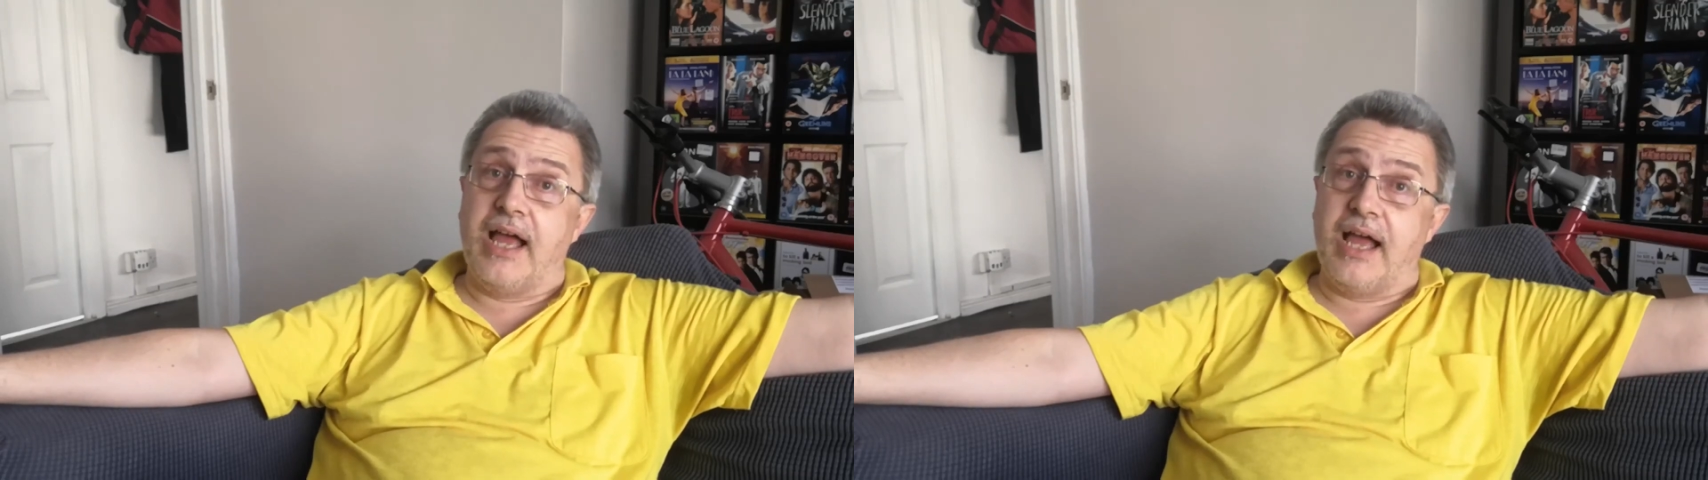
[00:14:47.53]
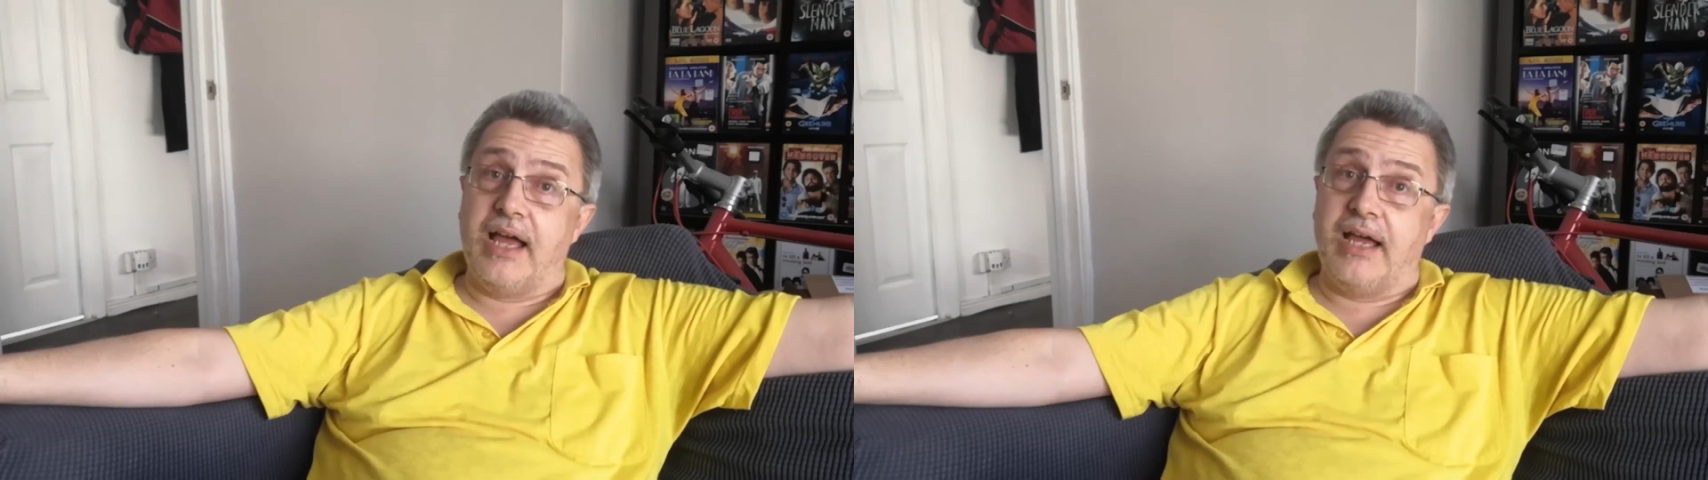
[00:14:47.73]

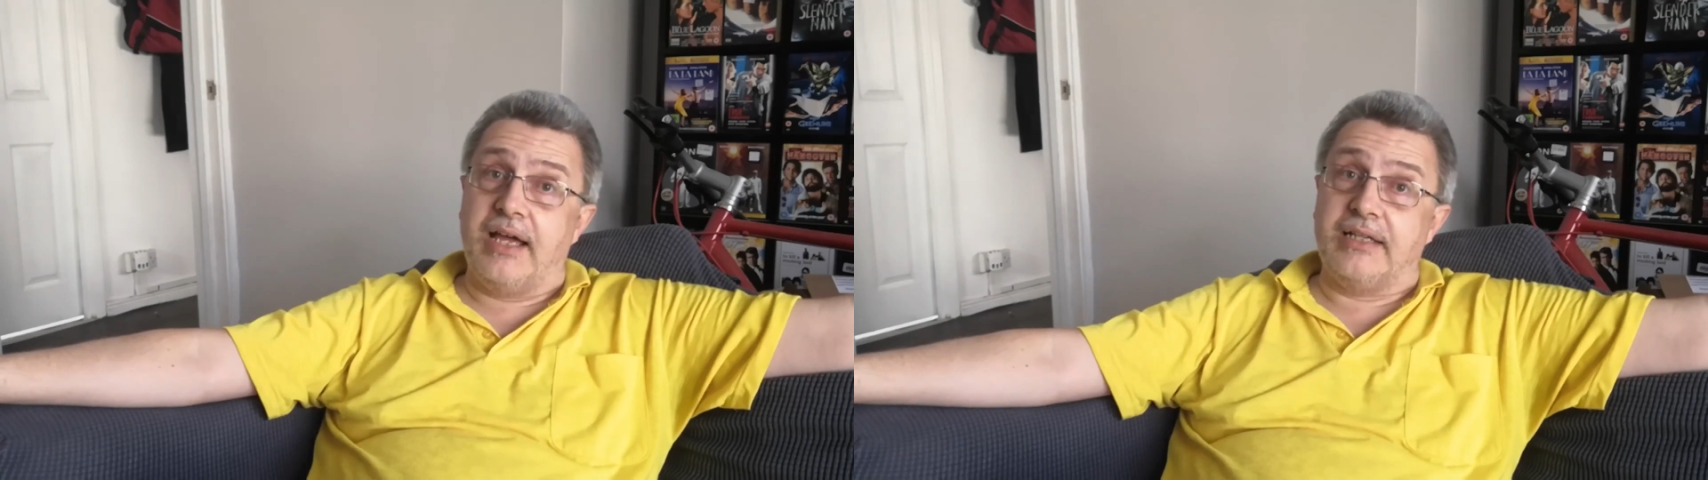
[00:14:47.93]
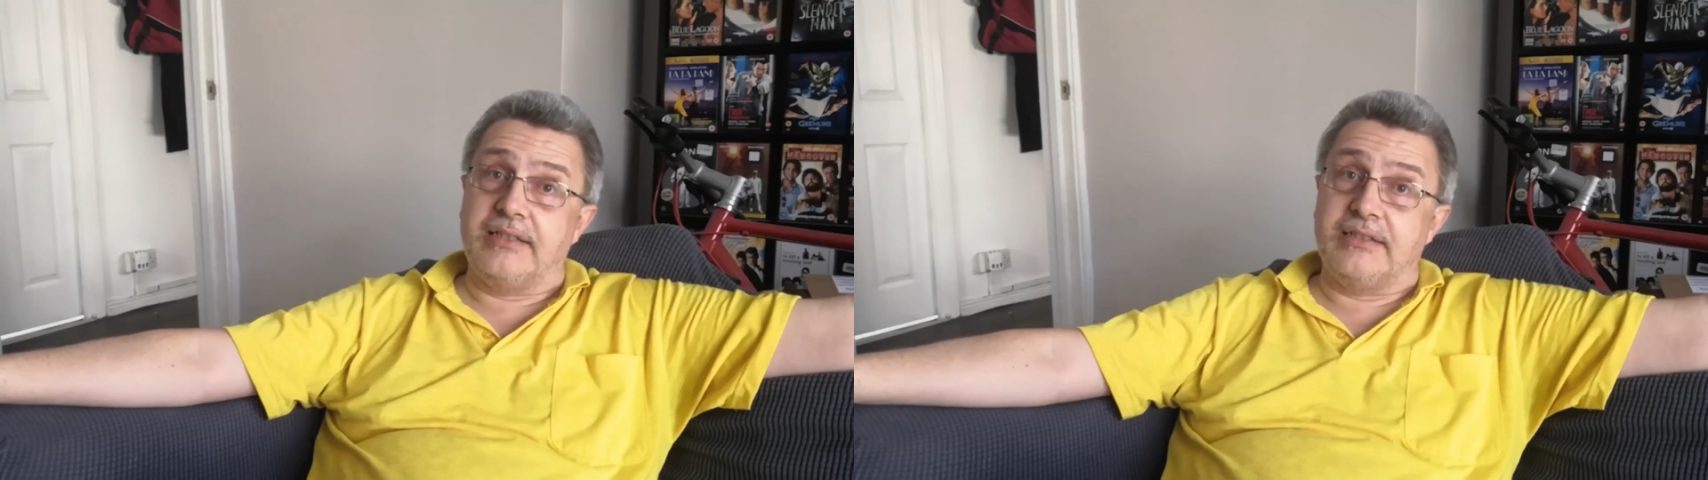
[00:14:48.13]

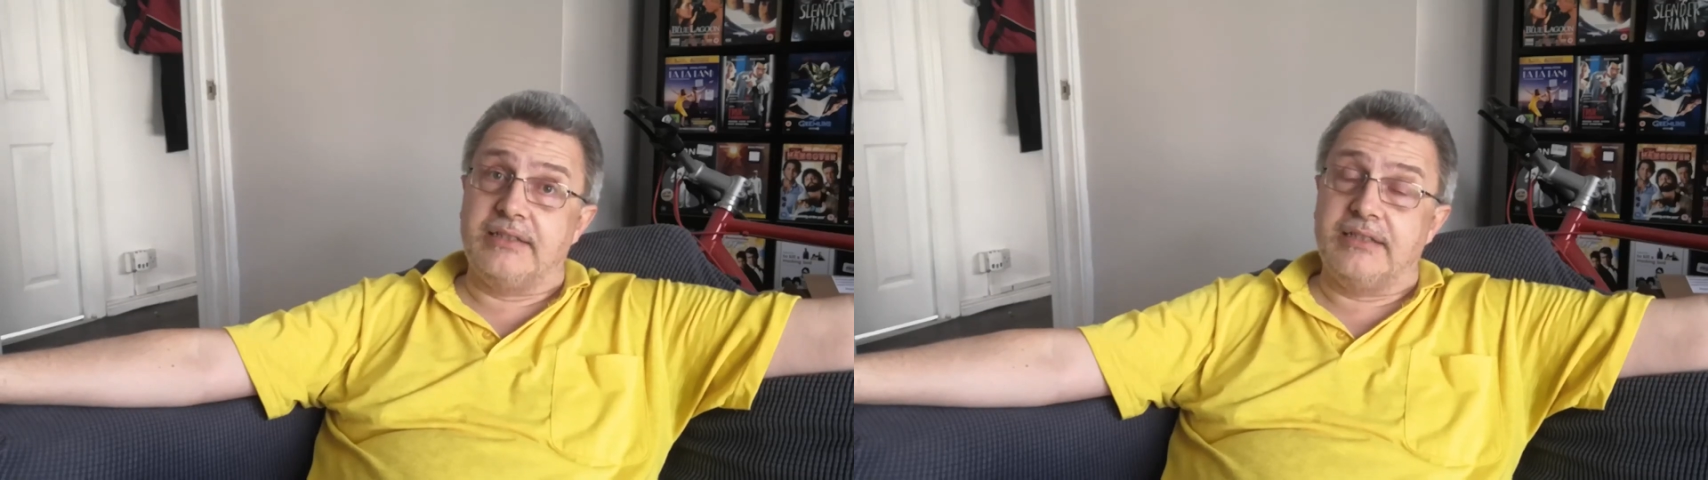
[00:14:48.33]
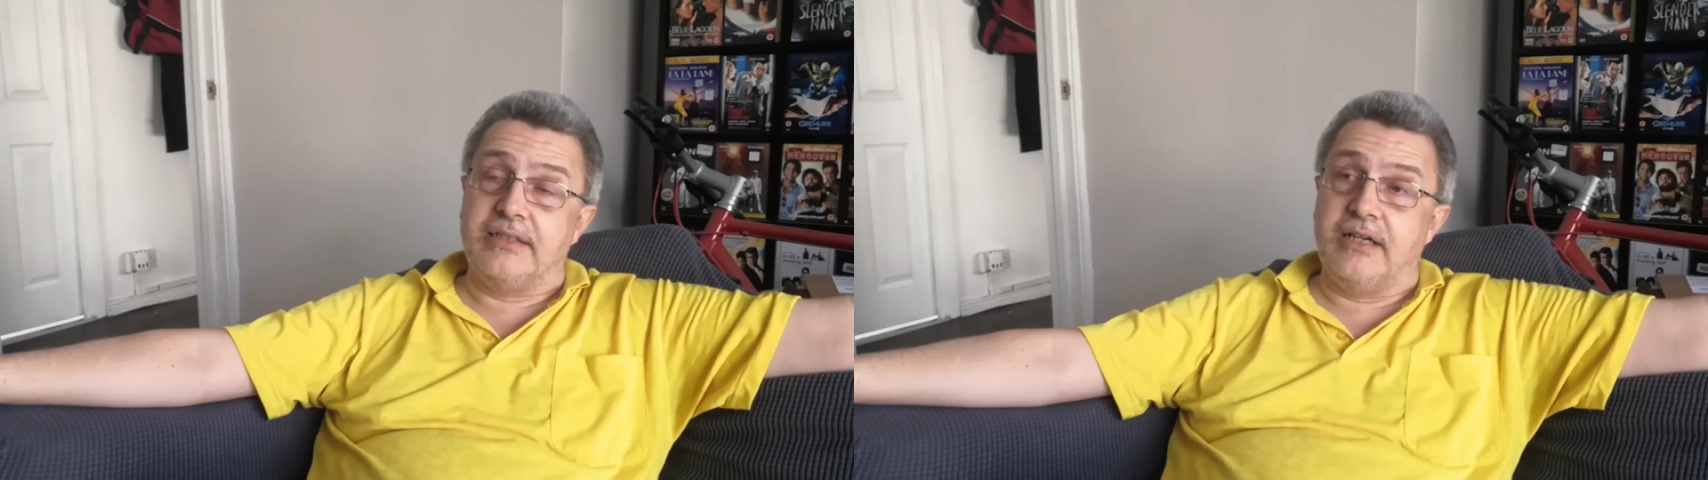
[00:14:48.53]

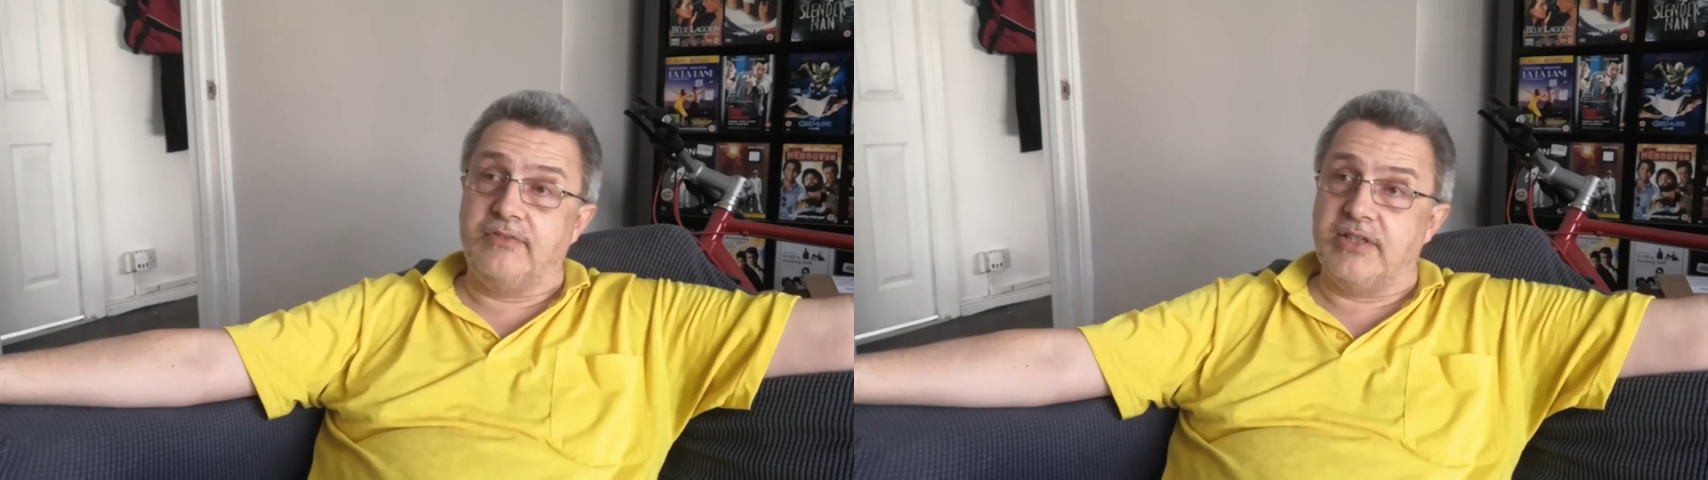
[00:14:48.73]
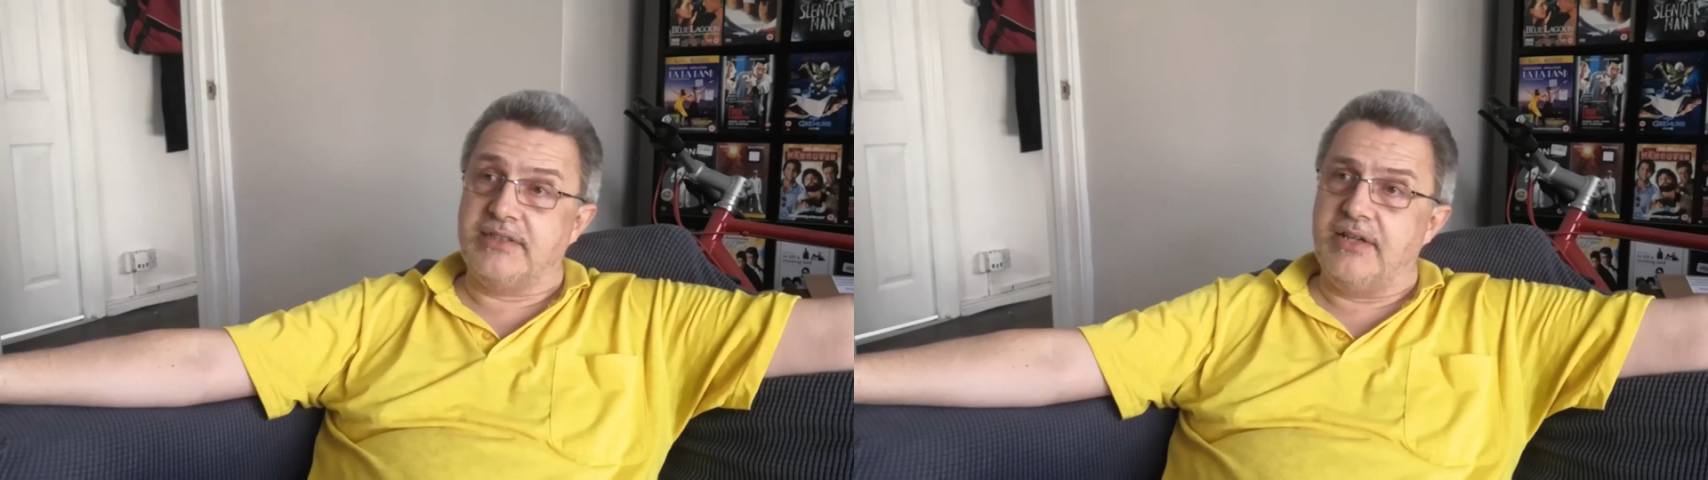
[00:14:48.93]
and I've just